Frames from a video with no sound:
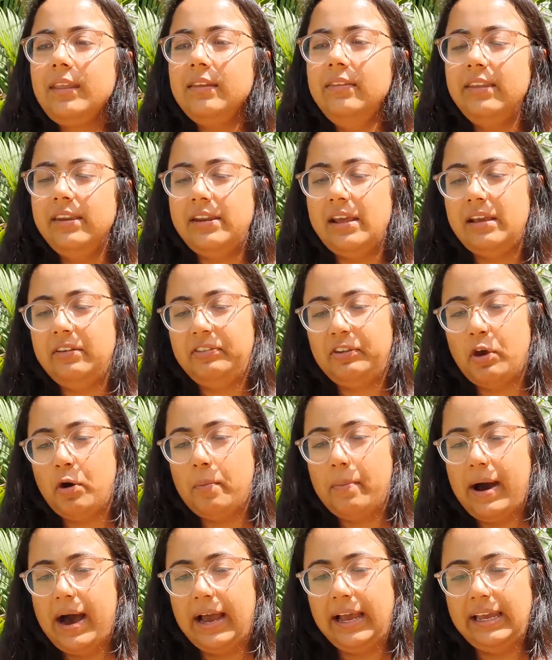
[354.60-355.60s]
the days go
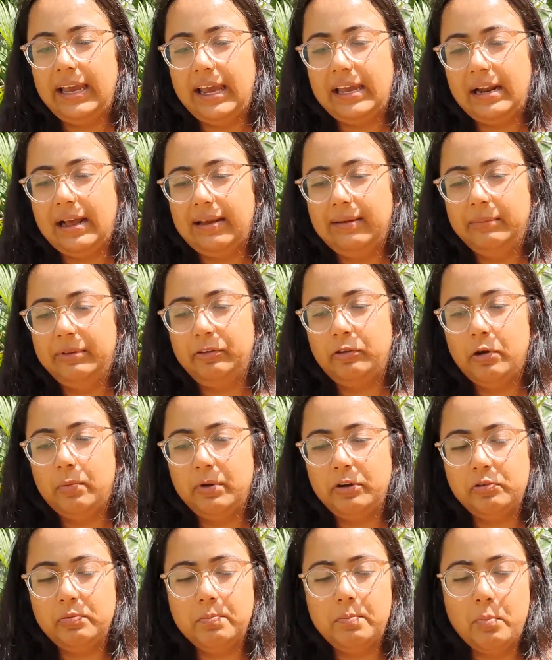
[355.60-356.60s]
by and I'm so
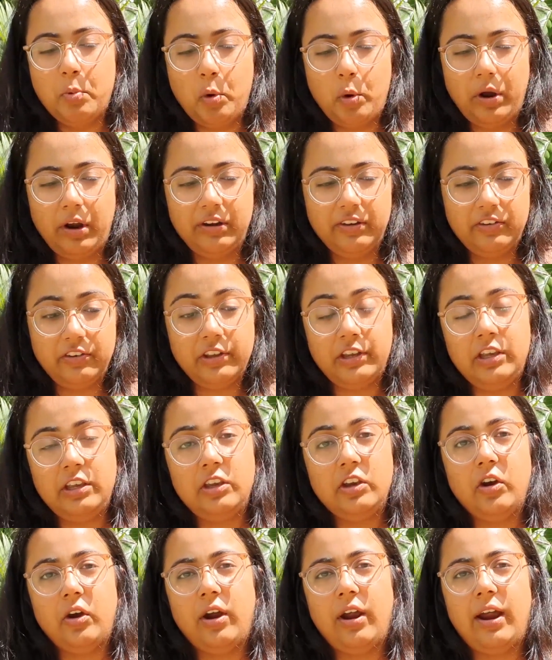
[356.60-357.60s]
much more
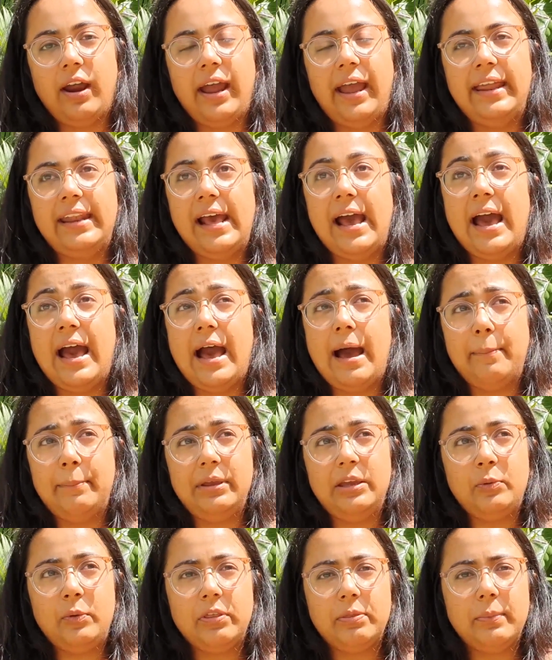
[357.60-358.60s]
secure and
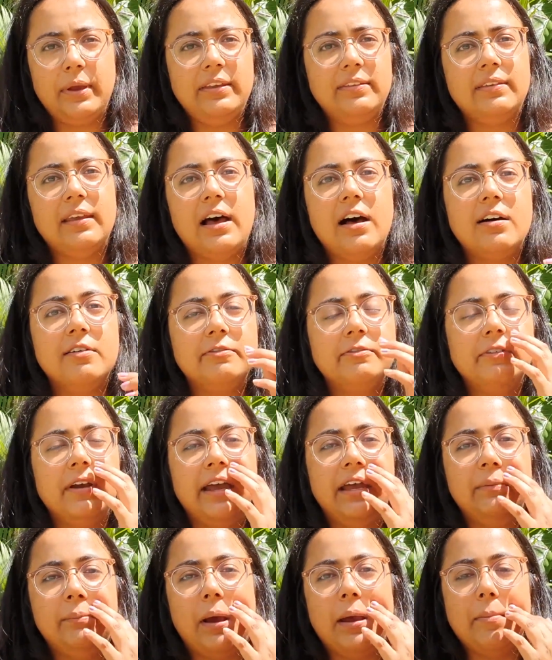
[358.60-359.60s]
happy with myself,
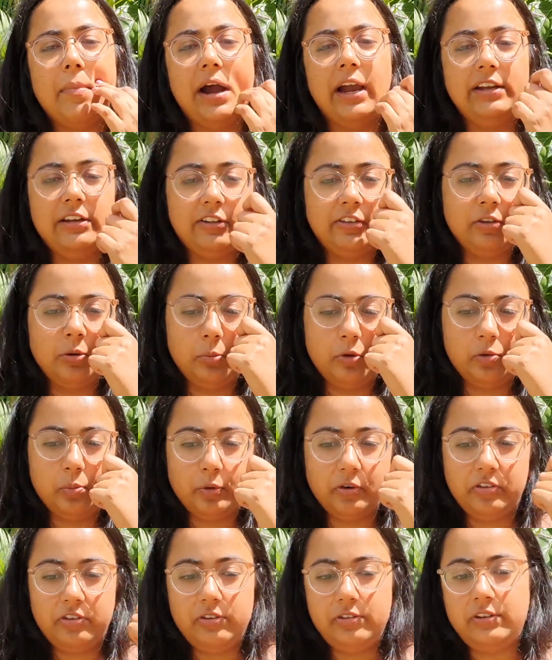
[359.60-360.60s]
and my mind is so much
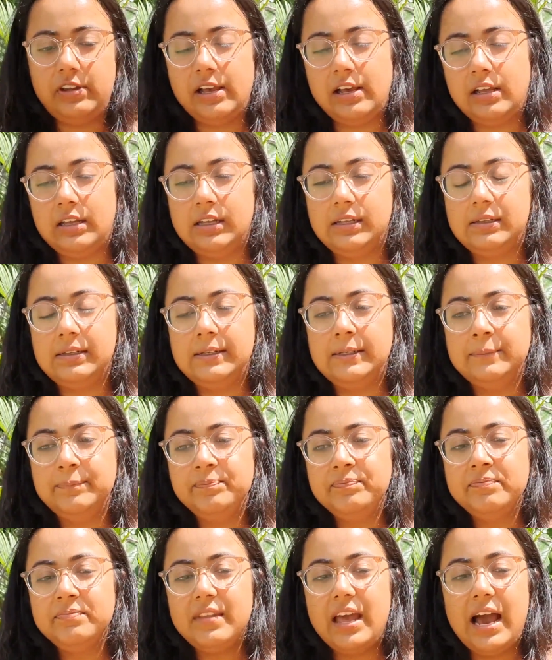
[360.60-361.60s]
more still.
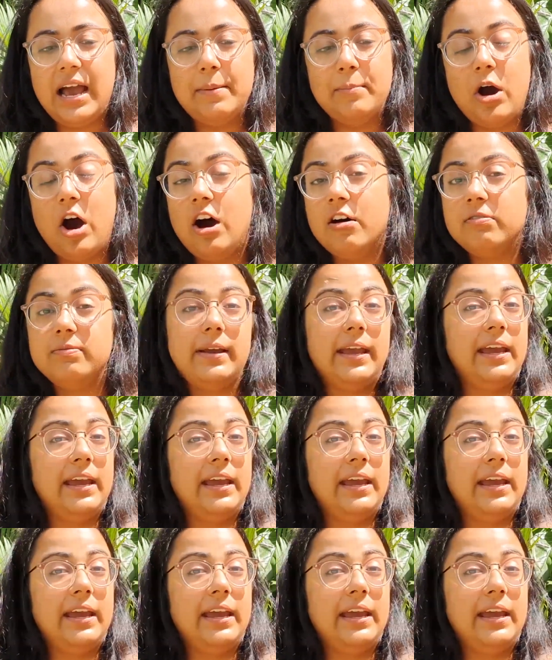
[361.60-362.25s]
I'm off my